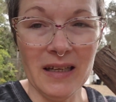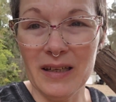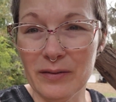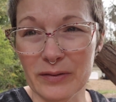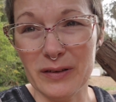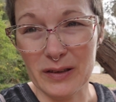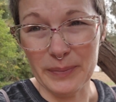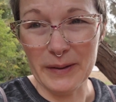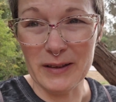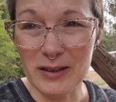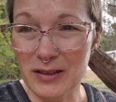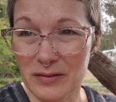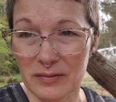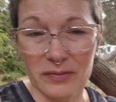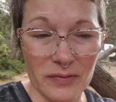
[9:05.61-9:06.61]
It was
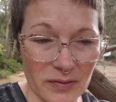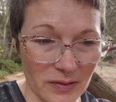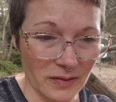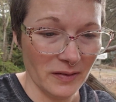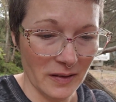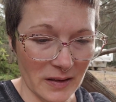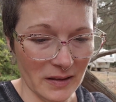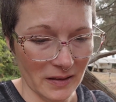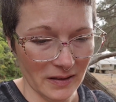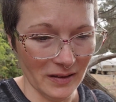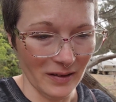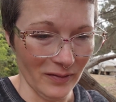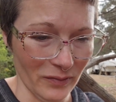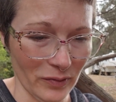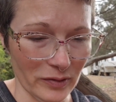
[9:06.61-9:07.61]
expensive,
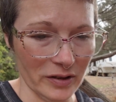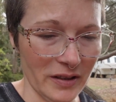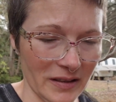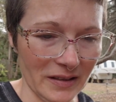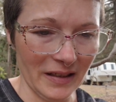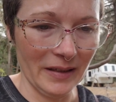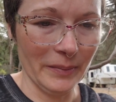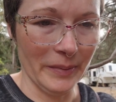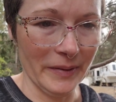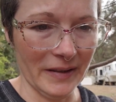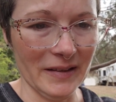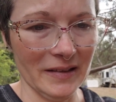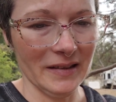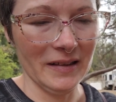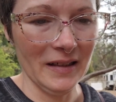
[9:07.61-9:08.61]
unfortunately,
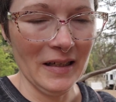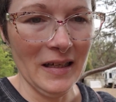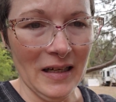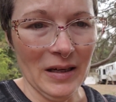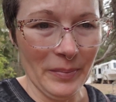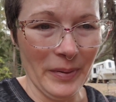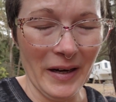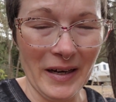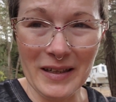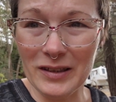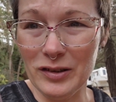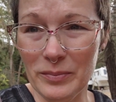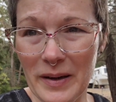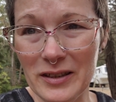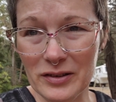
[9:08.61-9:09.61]
but buying a
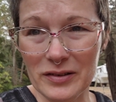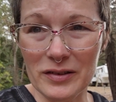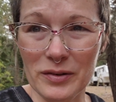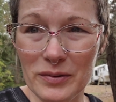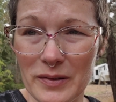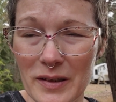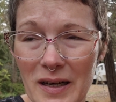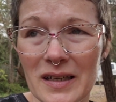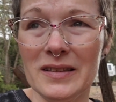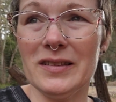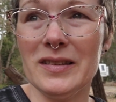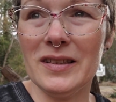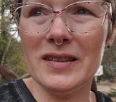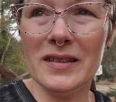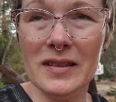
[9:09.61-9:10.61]
new mattress will
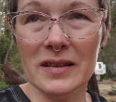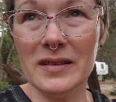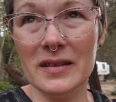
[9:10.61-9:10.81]
cost